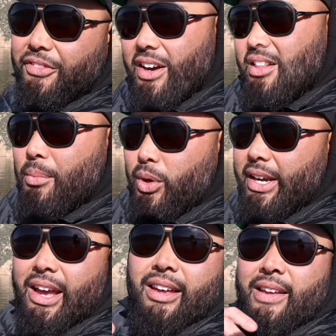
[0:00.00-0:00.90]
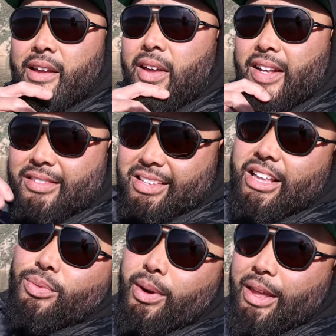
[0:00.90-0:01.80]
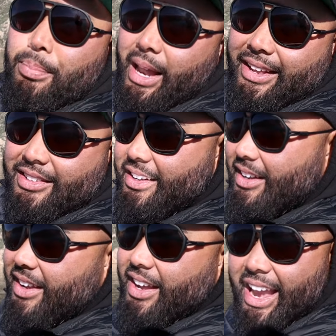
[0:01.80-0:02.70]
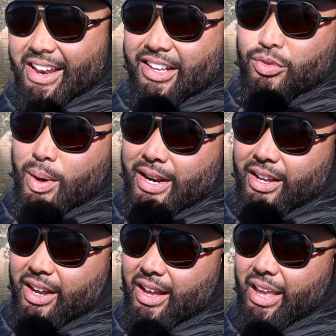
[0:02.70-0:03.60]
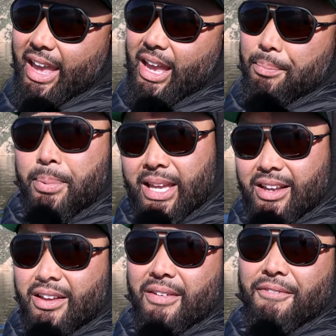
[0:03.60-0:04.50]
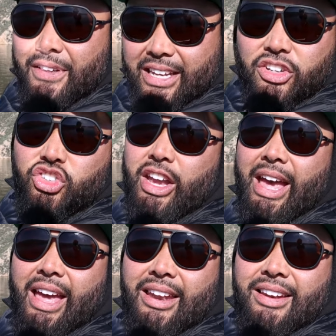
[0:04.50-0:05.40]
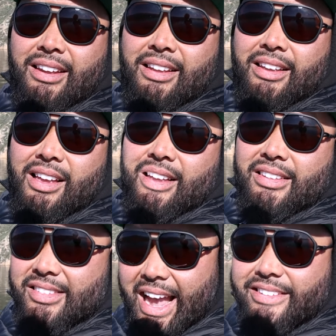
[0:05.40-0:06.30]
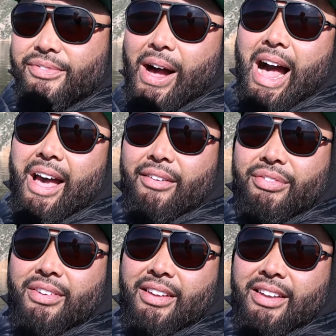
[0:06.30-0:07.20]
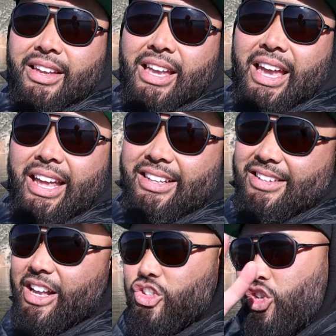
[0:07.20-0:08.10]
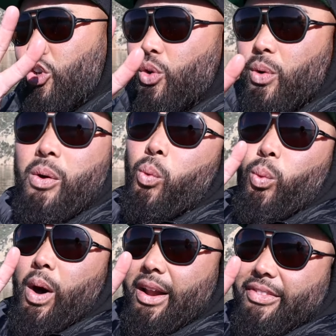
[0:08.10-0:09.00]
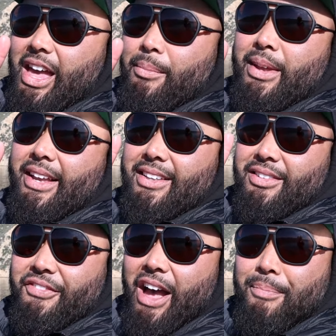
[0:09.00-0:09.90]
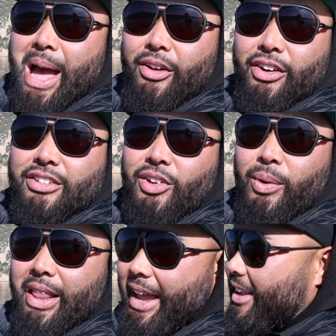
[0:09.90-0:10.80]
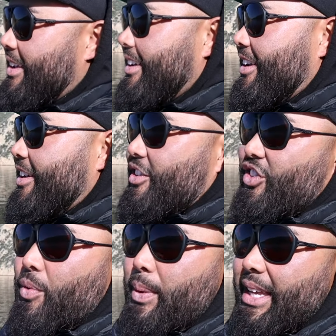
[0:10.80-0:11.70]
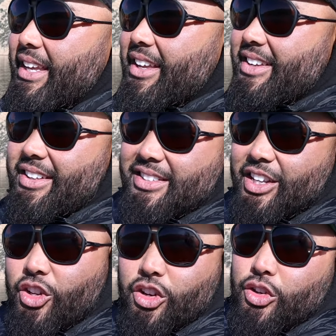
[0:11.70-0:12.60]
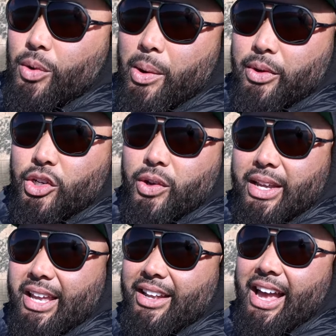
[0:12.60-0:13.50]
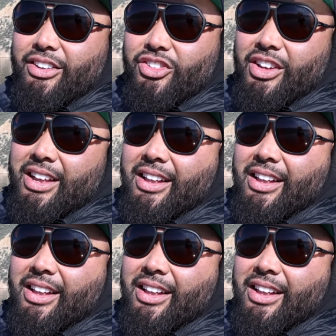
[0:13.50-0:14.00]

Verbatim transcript: in front of the marina, because that's where they planted, and he's running a pink Flicker Shad, size five, and he's got two. One of them is a five pounder, so we're like, should we continue to do what we're doing and catch